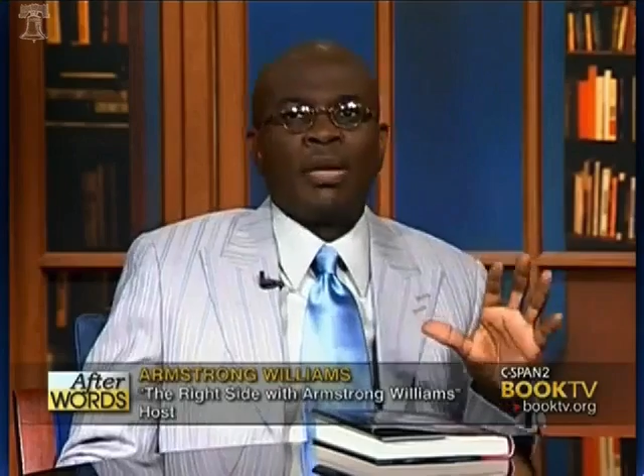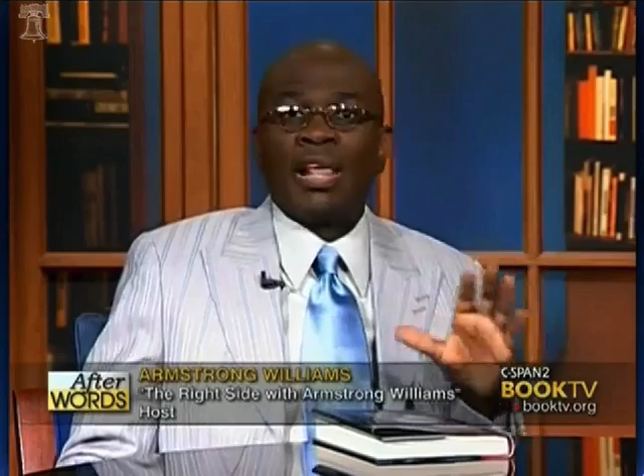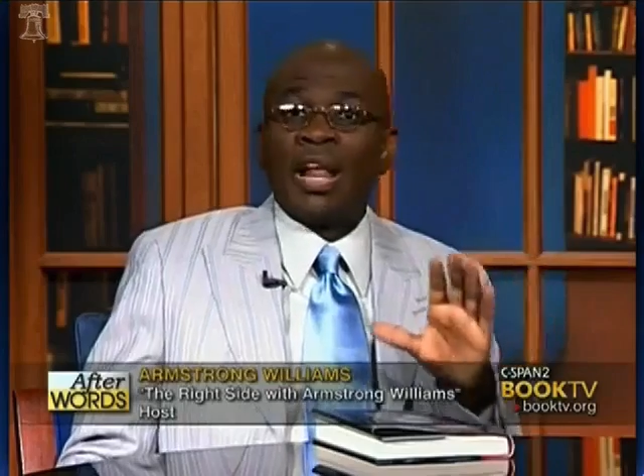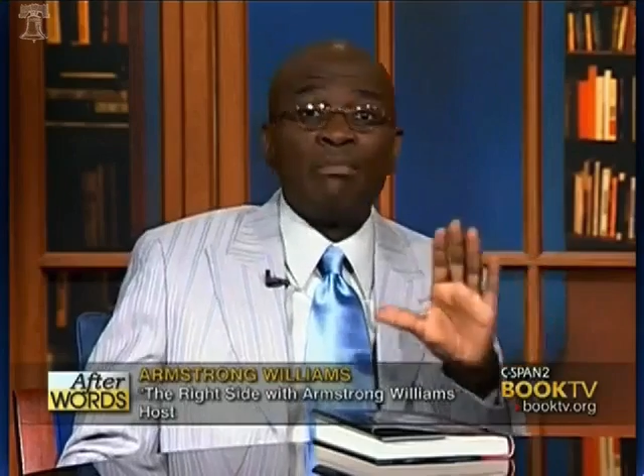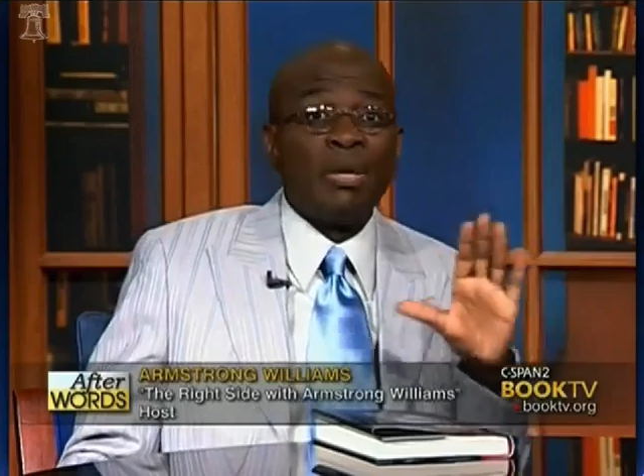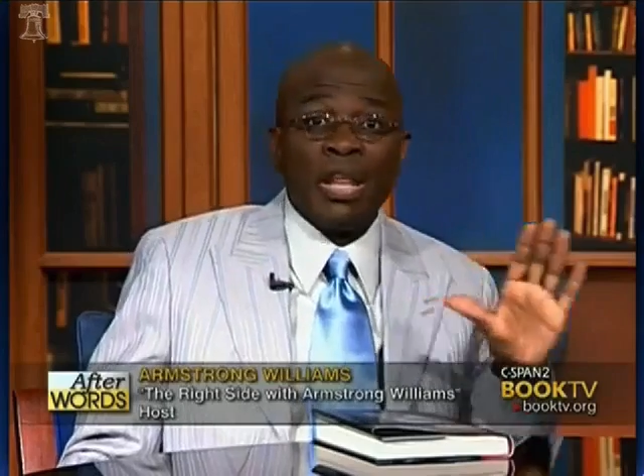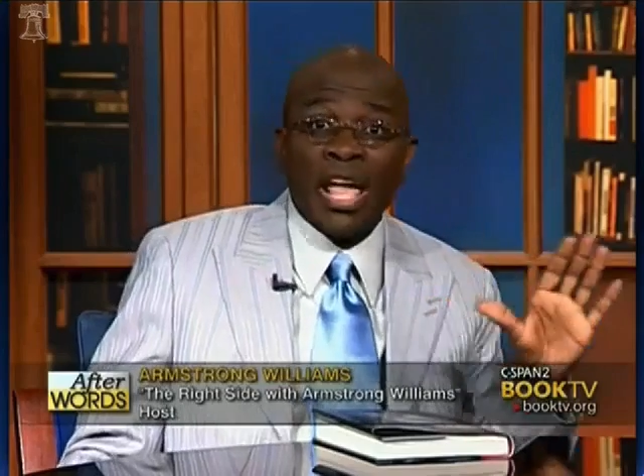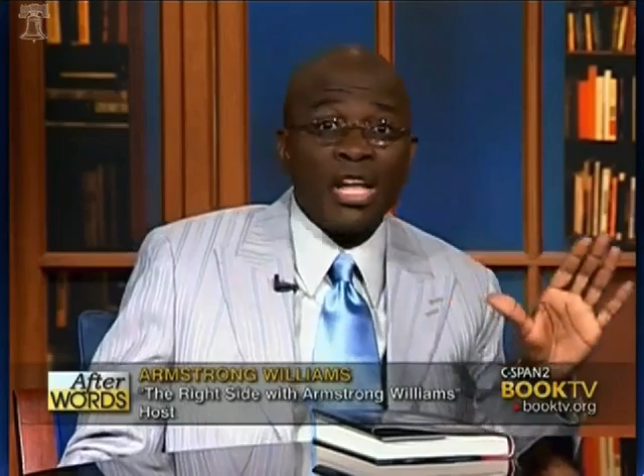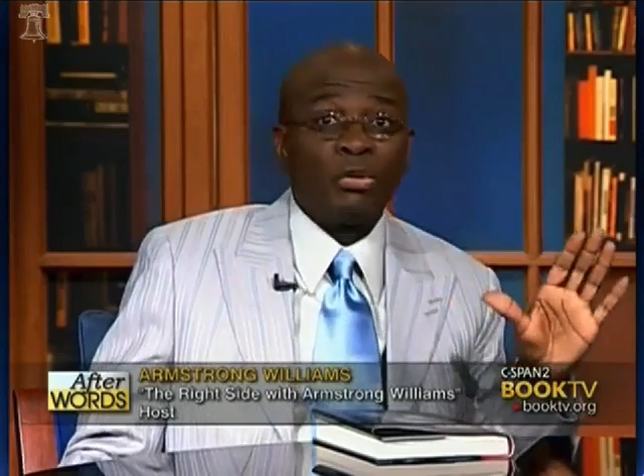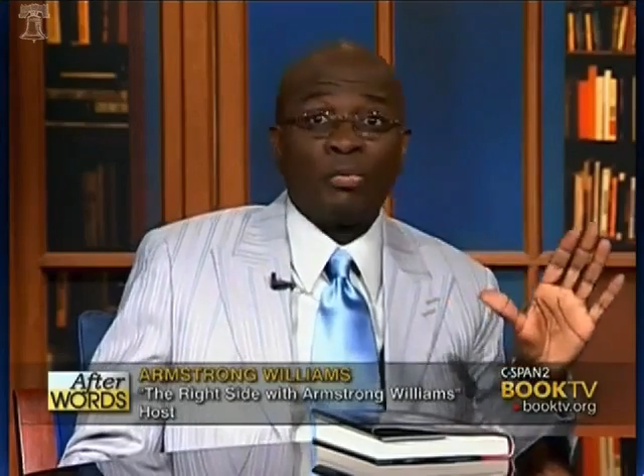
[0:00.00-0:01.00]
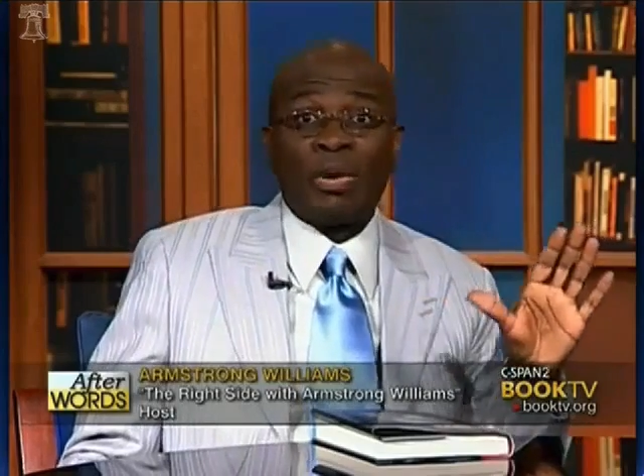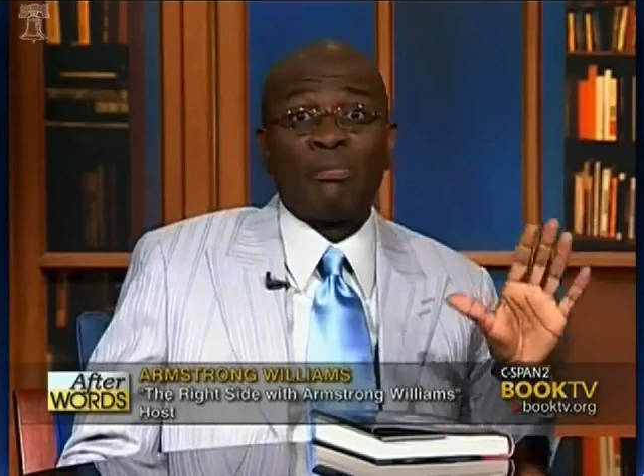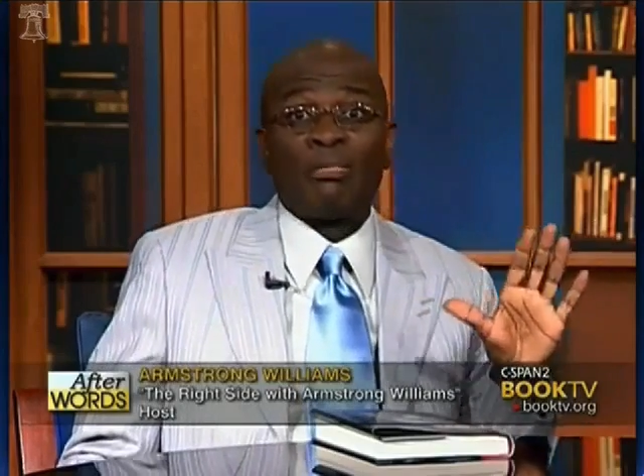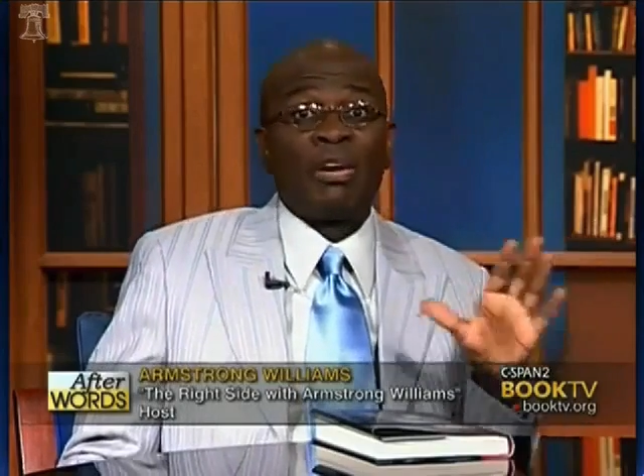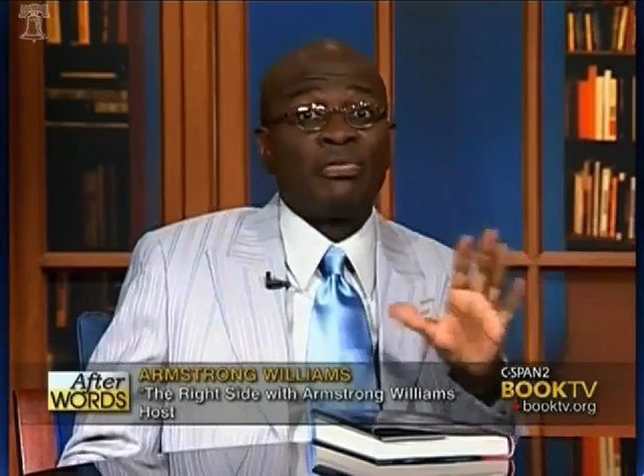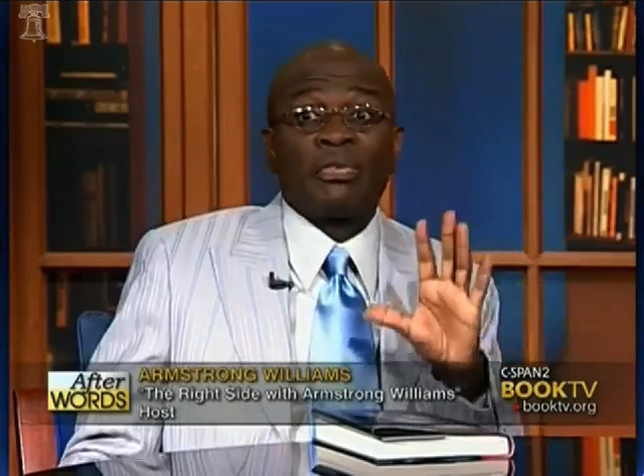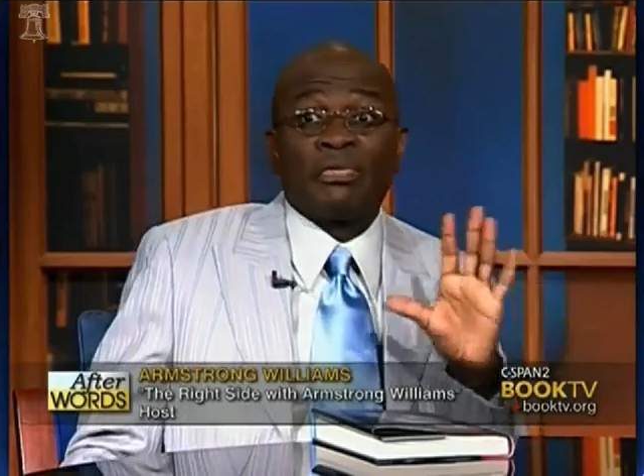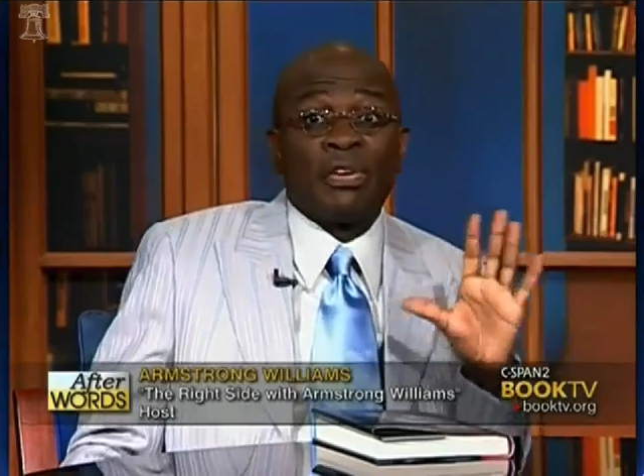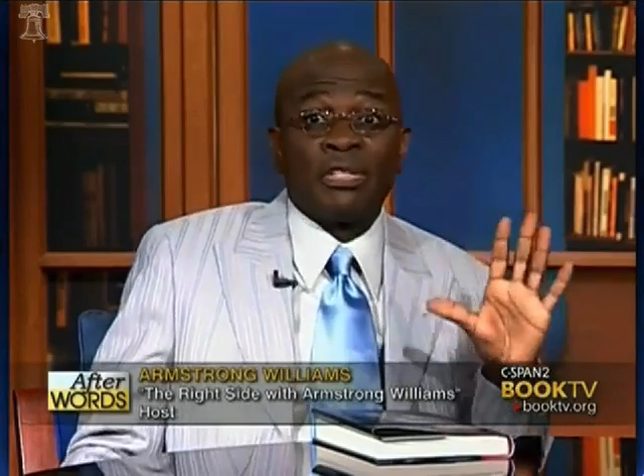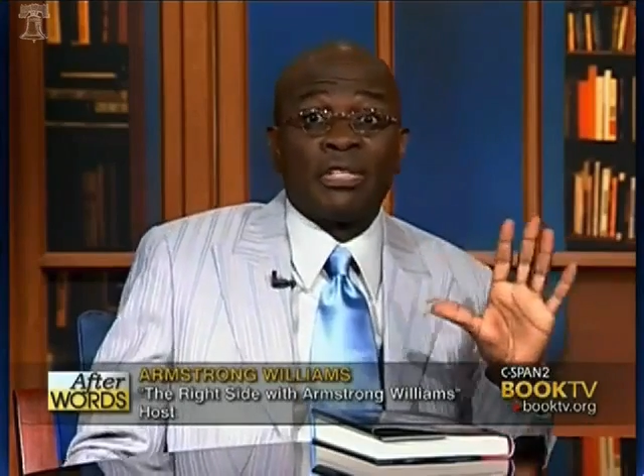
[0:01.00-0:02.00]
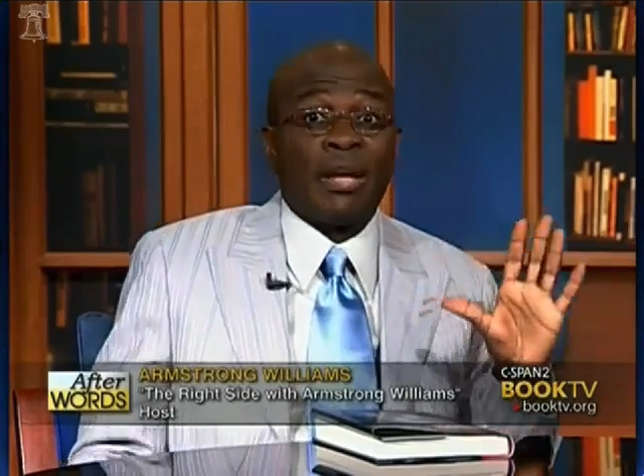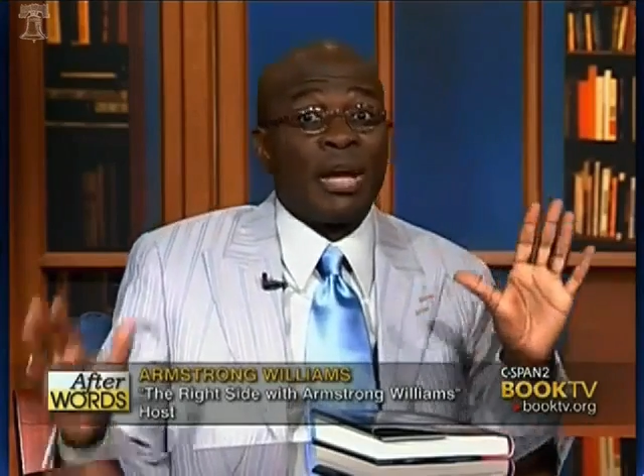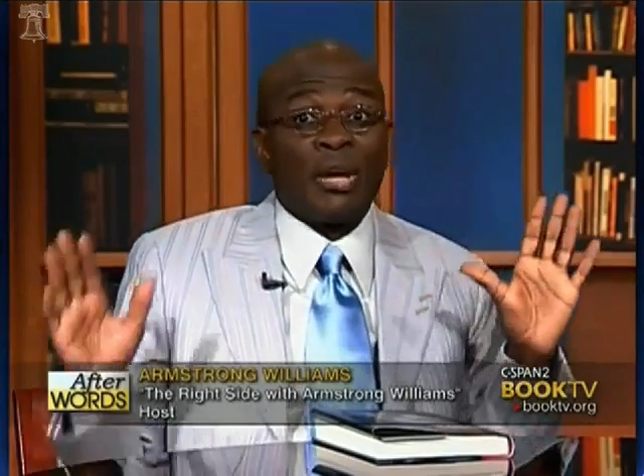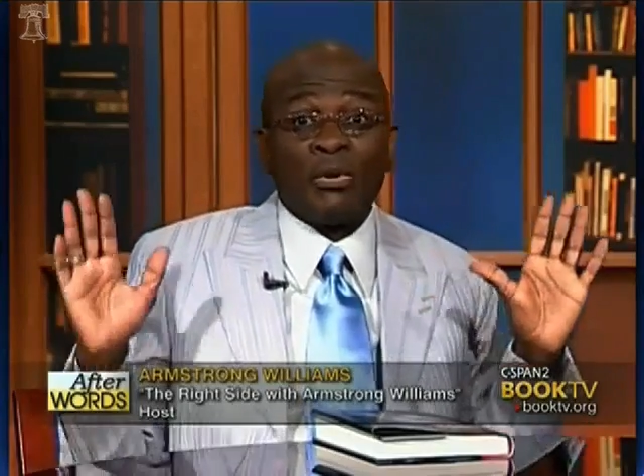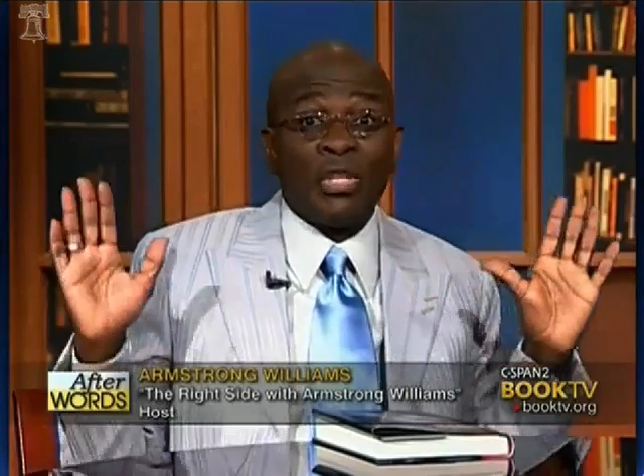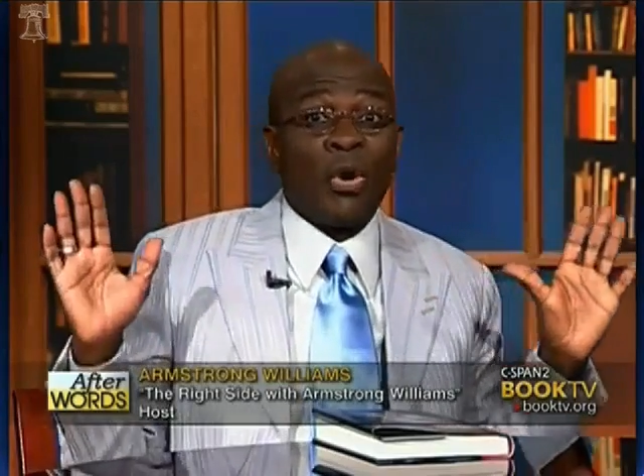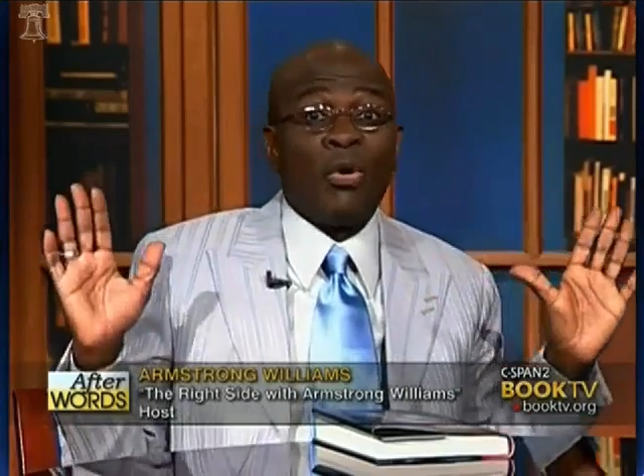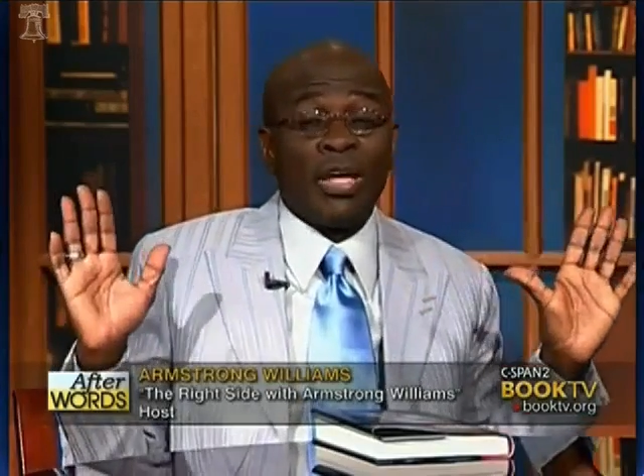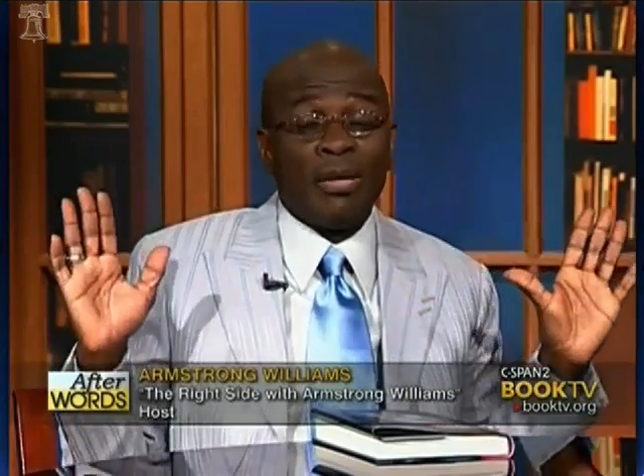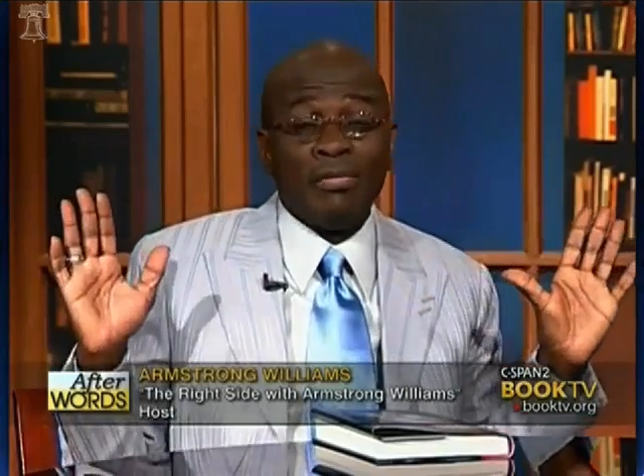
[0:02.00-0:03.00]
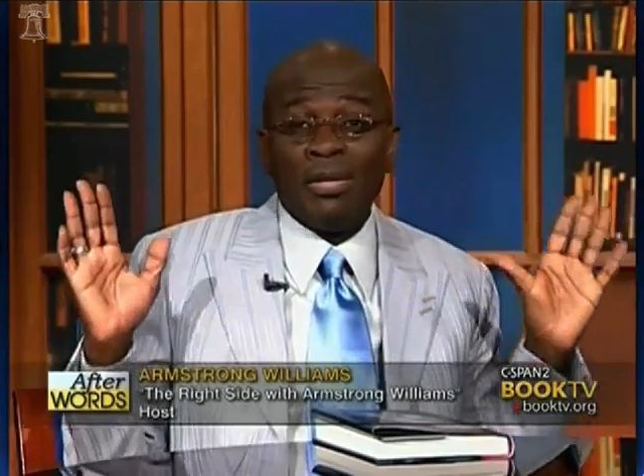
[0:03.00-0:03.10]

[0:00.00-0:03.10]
and I'm meeting Andrew Breitbart for the first time. I don't know him.